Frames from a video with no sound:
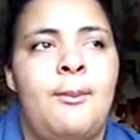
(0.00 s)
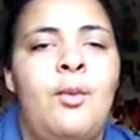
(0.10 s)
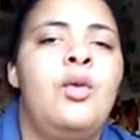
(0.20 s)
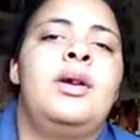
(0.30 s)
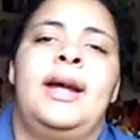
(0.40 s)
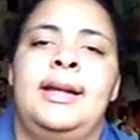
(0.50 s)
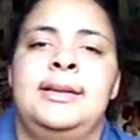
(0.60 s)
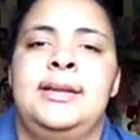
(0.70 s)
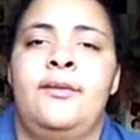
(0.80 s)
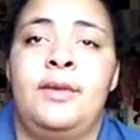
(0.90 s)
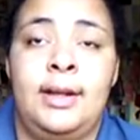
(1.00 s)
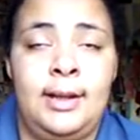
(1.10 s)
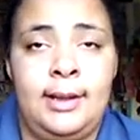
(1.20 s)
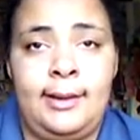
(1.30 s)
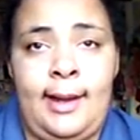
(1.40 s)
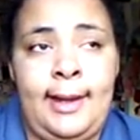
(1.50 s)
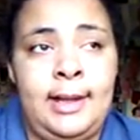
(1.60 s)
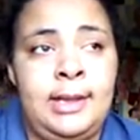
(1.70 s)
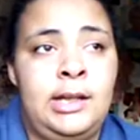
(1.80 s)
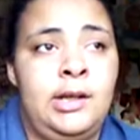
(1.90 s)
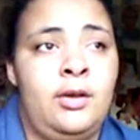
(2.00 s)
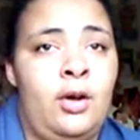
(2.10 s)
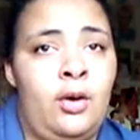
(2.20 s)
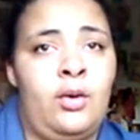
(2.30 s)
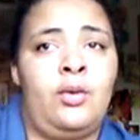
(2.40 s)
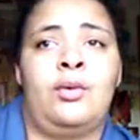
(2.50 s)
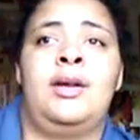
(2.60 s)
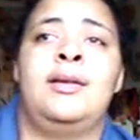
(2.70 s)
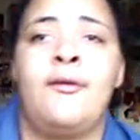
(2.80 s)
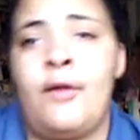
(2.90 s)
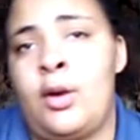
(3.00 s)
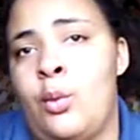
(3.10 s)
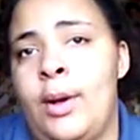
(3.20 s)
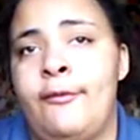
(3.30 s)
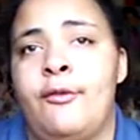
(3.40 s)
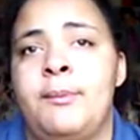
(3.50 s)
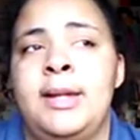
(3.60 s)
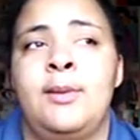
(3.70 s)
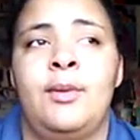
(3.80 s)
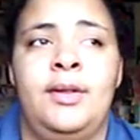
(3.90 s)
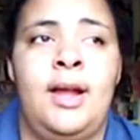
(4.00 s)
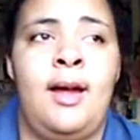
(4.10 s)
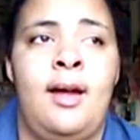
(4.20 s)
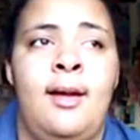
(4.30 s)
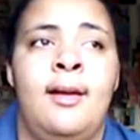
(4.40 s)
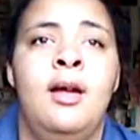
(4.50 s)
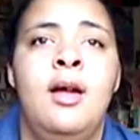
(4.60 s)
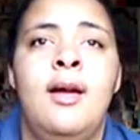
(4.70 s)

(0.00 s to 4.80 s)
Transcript: more negatively like you know get the fuck away from me with that